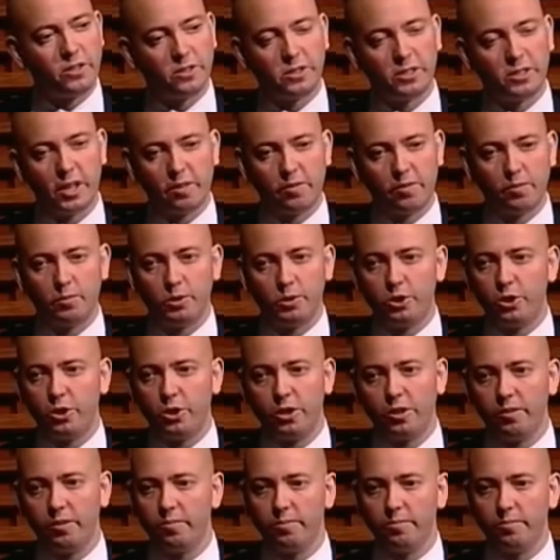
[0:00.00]
to yourself, I'm
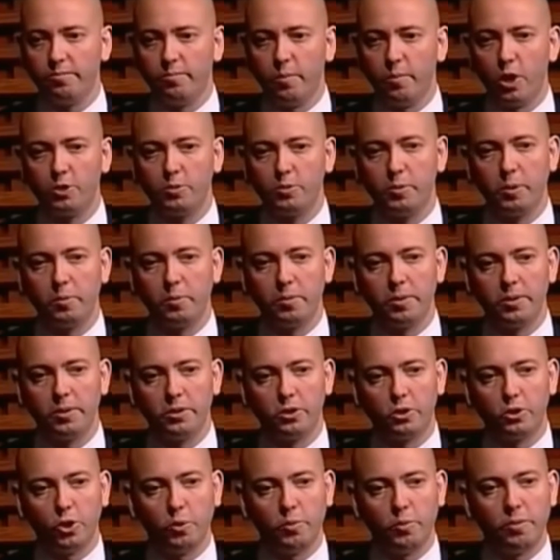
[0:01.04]
sure most people in
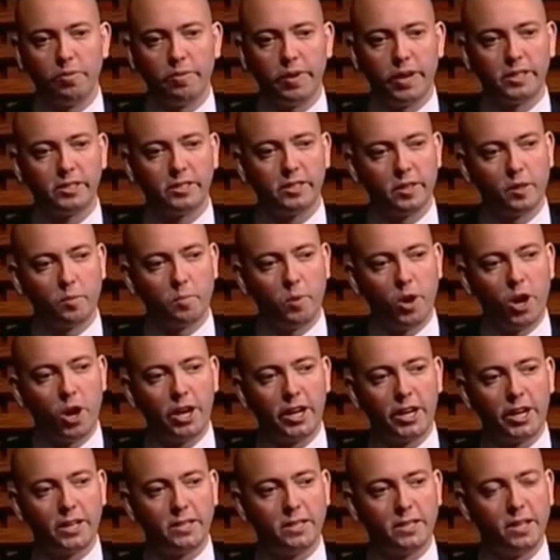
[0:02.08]
this room invest in the
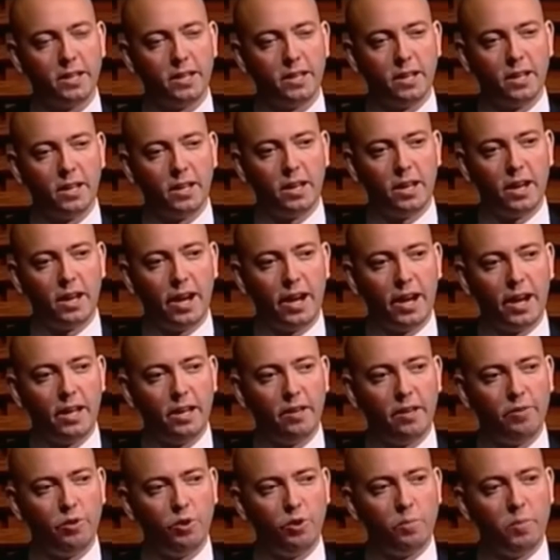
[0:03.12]
market.
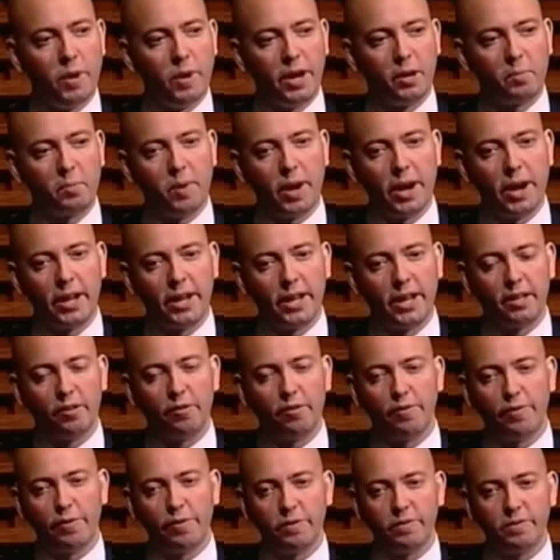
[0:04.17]
If you make money
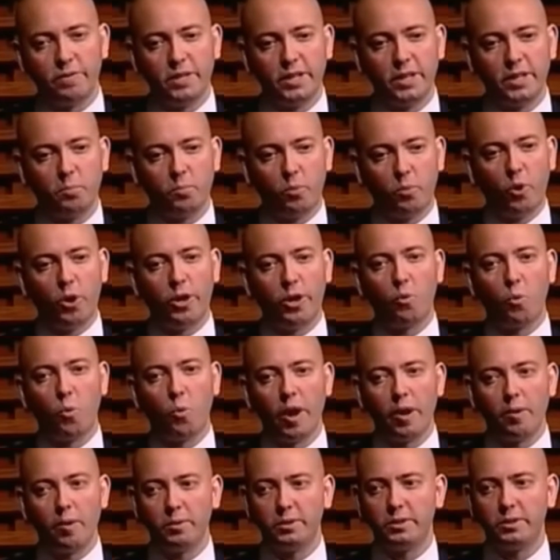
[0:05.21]

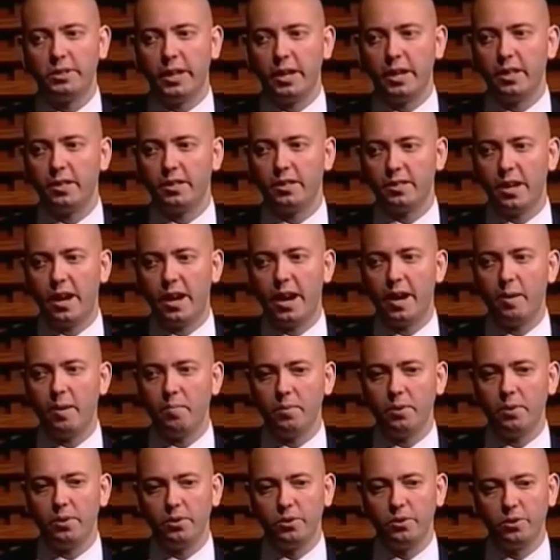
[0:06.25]
50.1% of the
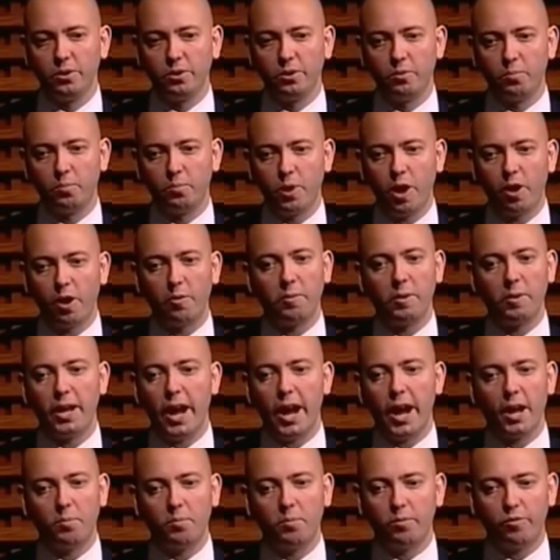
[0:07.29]
time, you're probably
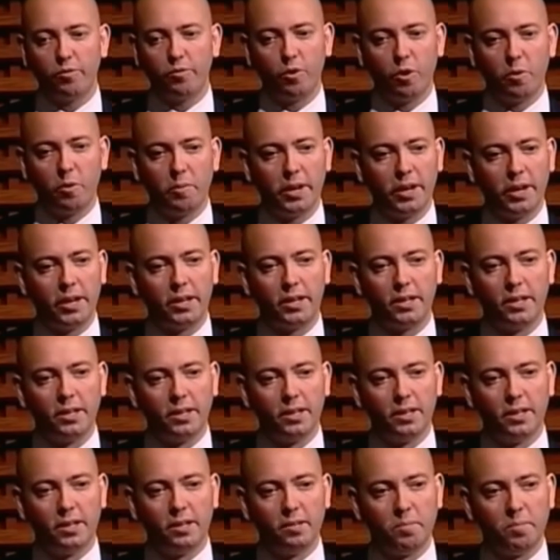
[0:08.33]
outperforming
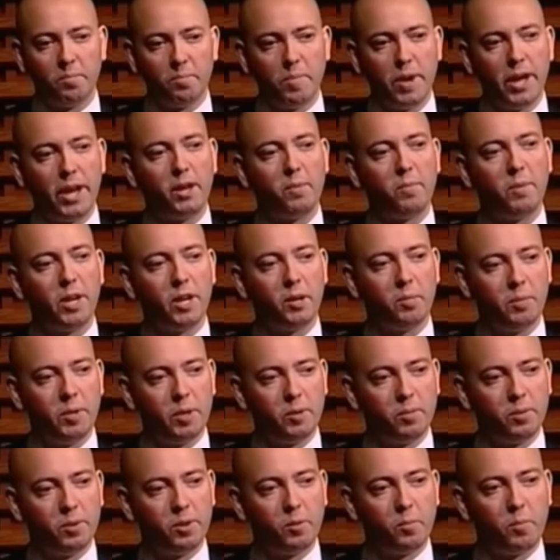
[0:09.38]
many, many
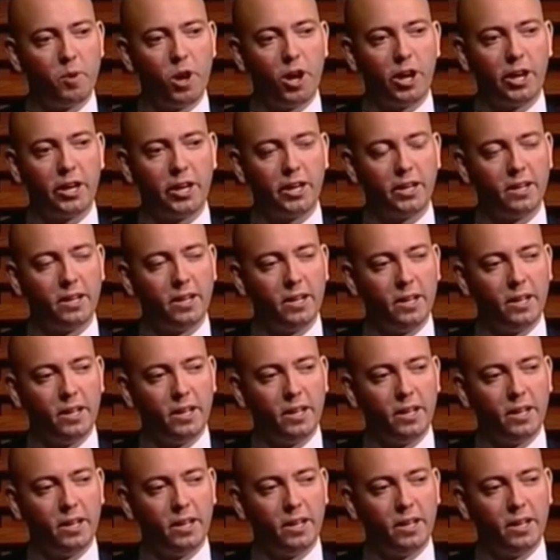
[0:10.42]
people in the market.